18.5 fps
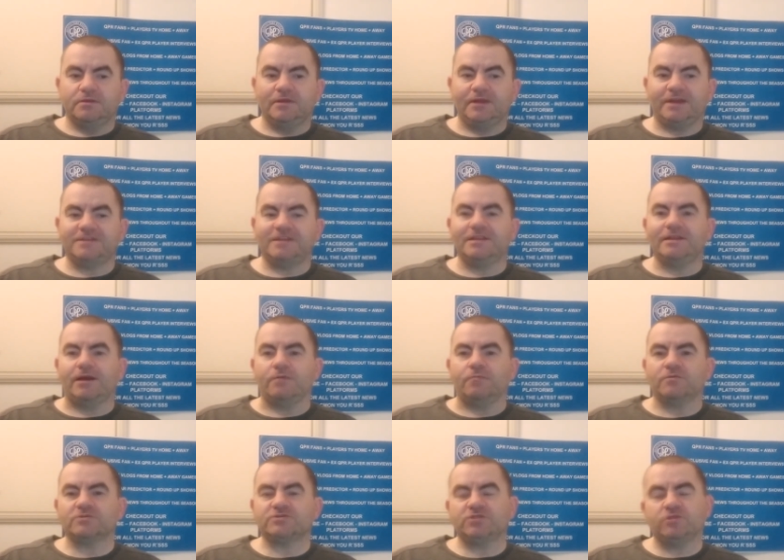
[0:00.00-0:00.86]

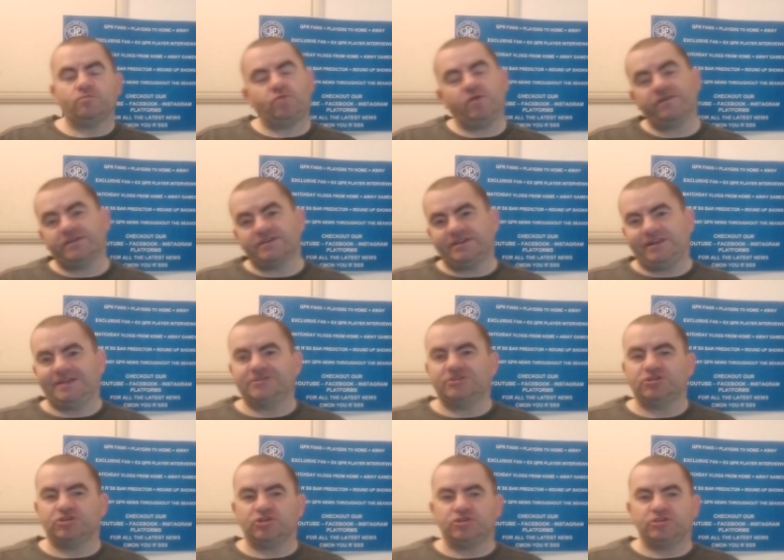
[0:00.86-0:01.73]
Luck wasn't with us,
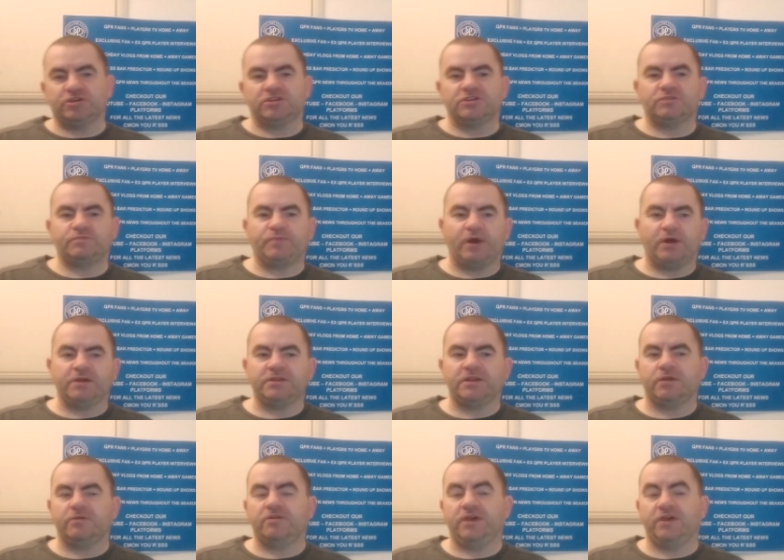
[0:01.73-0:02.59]
ladies and gents, but
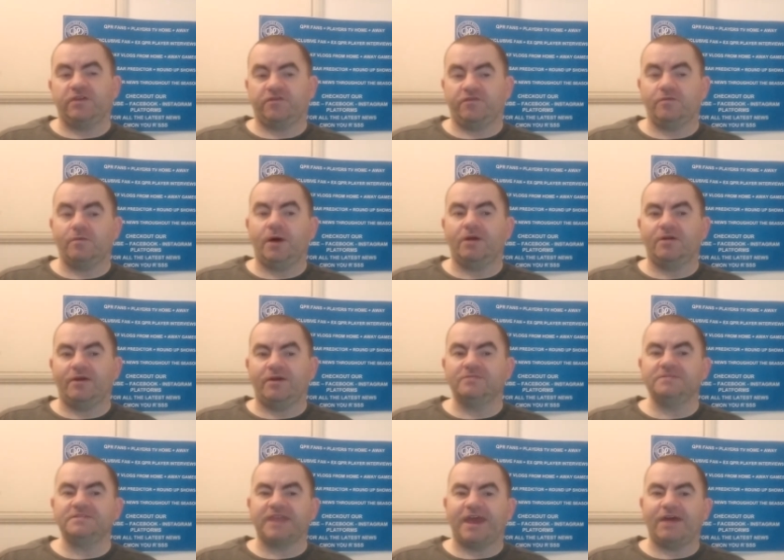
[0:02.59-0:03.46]
it's from our
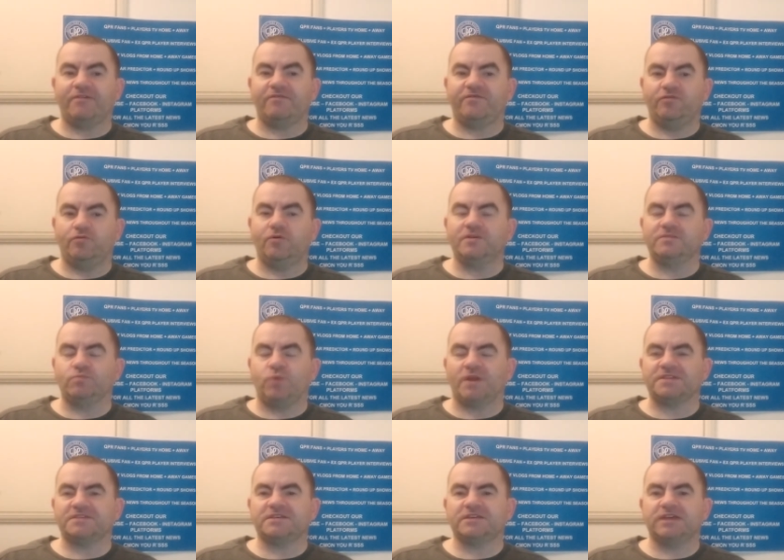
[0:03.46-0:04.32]
own downfall
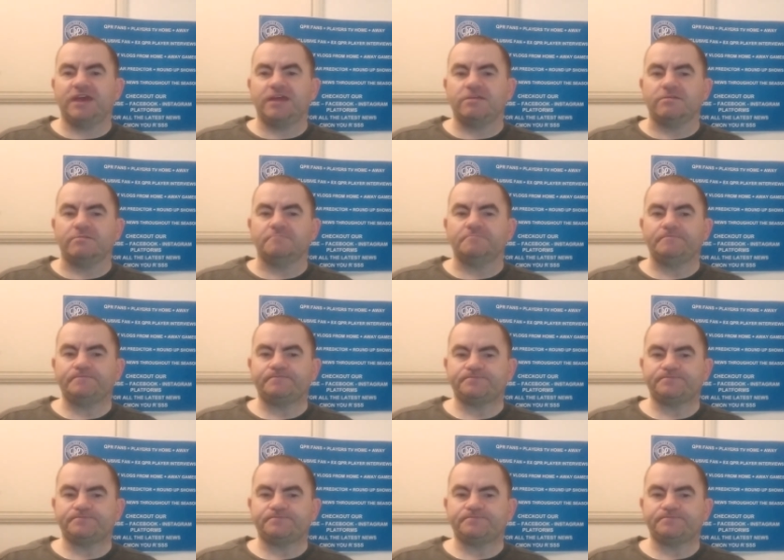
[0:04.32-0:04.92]
once again.